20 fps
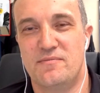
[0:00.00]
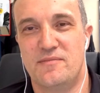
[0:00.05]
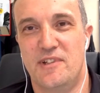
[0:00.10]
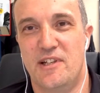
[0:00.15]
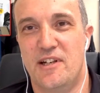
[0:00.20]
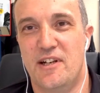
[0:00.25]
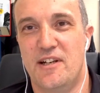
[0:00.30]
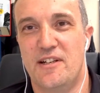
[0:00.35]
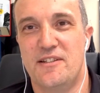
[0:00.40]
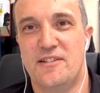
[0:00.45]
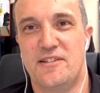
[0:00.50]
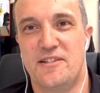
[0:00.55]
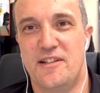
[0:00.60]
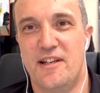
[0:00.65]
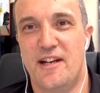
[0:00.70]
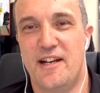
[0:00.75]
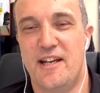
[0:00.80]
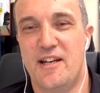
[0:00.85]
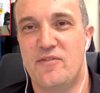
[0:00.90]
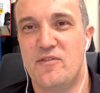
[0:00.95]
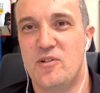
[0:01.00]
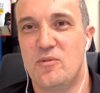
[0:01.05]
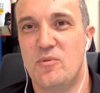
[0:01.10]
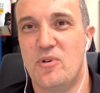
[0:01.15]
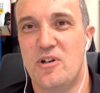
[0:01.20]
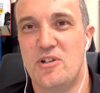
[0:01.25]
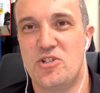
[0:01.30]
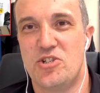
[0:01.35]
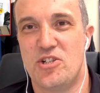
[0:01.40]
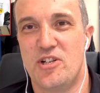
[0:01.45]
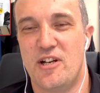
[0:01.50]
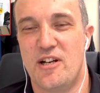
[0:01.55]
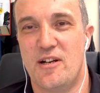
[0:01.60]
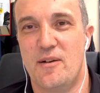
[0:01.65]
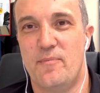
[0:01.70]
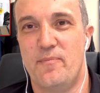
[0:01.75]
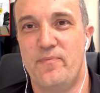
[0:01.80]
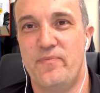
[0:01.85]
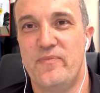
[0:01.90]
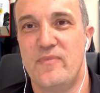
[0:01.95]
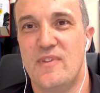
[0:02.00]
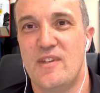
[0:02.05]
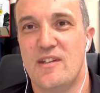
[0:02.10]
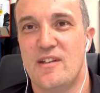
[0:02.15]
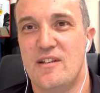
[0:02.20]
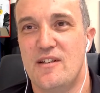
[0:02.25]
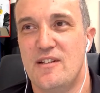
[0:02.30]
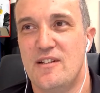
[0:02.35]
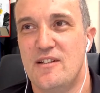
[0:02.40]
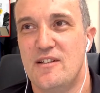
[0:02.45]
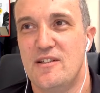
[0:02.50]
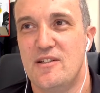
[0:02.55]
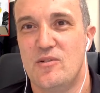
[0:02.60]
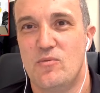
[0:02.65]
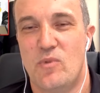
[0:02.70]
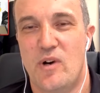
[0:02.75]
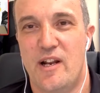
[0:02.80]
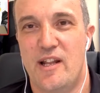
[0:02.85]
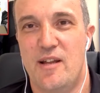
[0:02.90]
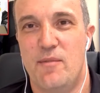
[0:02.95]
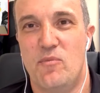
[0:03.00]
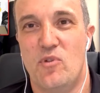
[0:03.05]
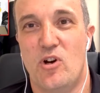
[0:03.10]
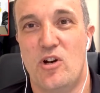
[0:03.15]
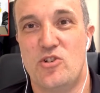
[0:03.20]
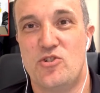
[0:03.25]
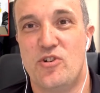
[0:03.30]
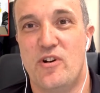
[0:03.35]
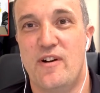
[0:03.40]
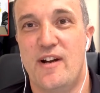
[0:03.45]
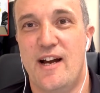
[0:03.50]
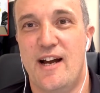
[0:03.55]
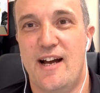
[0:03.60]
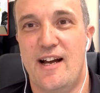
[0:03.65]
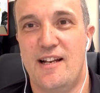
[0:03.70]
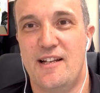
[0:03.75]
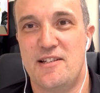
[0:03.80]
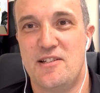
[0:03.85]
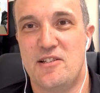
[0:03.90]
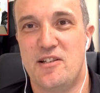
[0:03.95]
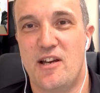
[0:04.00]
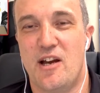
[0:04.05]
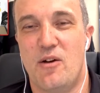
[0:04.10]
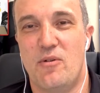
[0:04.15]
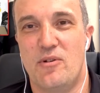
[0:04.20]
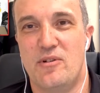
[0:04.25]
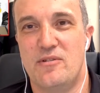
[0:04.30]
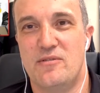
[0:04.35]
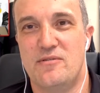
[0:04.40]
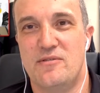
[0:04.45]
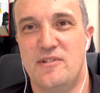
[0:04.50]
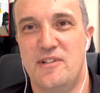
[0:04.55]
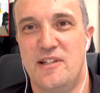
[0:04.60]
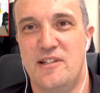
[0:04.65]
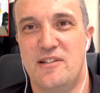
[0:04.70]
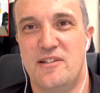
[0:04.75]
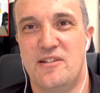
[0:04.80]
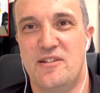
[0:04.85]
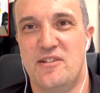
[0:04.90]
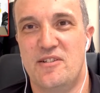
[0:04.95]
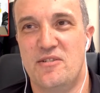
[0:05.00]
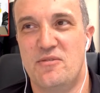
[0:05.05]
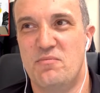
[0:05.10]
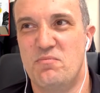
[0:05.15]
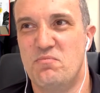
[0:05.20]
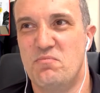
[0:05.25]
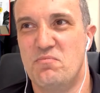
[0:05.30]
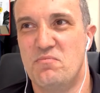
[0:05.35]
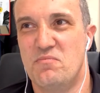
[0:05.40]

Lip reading: You know, you only have to watch one of them Nitro Harleys going in the